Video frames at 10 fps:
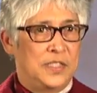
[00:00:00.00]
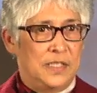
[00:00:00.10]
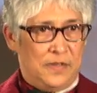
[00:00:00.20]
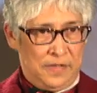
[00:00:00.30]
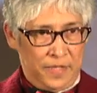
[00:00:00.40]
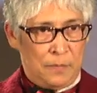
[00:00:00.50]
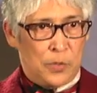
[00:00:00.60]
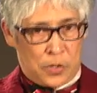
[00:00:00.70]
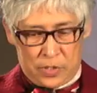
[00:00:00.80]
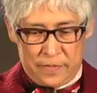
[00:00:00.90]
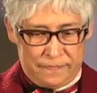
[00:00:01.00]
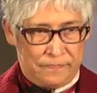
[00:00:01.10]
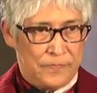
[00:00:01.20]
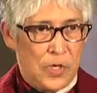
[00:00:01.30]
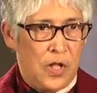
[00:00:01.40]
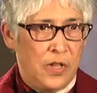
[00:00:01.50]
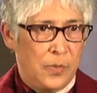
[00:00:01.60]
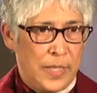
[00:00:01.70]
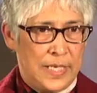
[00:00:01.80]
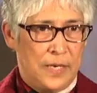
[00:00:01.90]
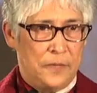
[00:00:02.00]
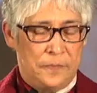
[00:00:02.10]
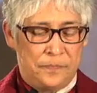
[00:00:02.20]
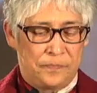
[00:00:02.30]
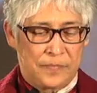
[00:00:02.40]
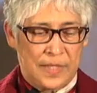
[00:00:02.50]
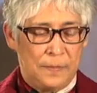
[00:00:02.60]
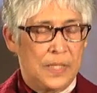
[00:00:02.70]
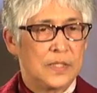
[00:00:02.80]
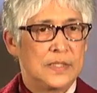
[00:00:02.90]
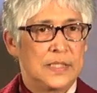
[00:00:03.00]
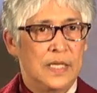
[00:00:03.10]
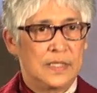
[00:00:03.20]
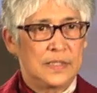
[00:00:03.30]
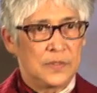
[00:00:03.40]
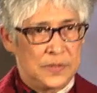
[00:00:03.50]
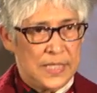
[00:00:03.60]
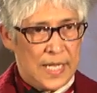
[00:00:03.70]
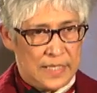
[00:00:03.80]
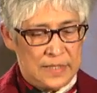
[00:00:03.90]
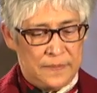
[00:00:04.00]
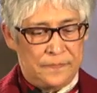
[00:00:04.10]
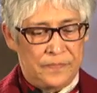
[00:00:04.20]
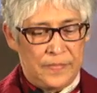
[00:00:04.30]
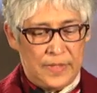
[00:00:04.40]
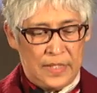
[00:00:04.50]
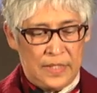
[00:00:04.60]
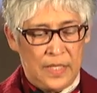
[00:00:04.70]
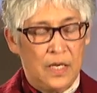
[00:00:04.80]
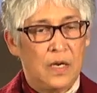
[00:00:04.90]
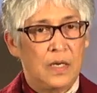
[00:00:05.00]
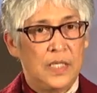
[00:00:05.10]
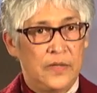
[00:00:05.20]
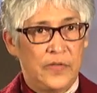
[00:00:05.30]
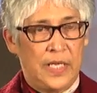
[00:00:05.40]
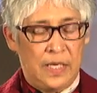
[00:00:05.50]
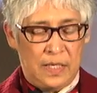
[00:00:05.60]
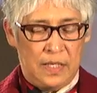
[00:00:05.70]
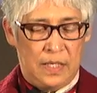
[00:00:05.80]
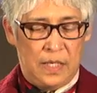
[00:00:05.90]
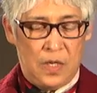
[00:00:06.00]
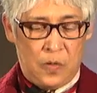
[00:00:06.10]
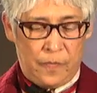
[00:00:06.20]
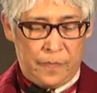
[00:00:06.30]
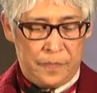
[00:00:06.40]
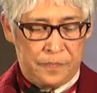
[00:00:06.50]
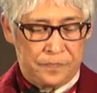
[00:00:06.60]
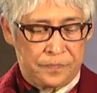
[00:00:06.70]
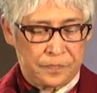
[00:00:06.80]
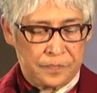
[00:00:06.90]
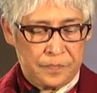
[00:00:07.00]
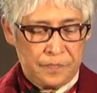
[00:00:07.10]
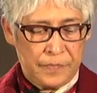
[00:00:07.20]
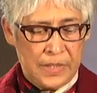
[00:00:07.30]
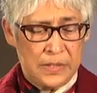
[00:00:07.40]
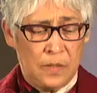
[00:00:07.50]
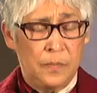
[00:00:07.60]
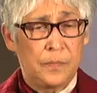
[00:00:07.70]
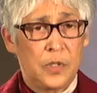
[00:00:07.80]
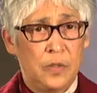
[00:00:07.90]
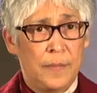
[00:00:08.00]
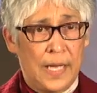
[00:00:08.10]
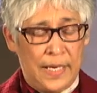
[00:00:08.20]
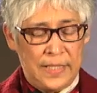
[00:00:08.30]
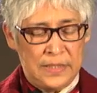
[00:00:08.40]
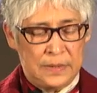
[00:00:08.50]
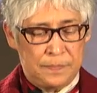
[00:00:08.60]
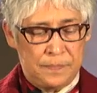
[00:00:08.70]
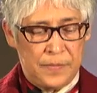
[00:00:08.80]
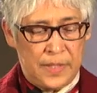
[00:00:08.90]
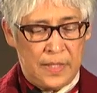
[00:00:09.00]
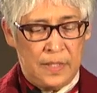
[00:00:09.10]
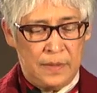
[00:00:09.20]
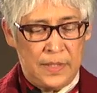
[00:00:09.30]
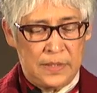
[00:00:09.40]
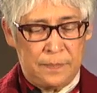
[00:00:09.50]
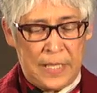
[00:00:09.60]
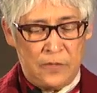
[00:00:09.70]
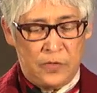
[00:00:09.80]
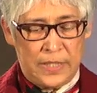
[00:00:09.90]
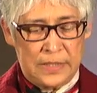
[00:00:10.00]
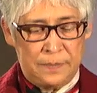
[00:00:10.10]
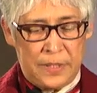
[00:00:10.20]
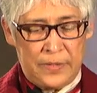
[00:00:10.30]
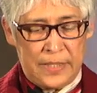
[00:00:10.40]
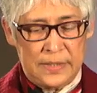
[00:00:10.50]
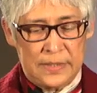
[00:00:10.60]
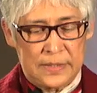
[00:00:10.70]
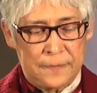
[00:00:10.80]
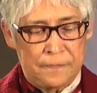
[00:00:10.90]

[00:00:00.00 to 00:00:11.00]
on their book, all the way down, because they are so sad that they are leaving home. So goodbye is a painful experience.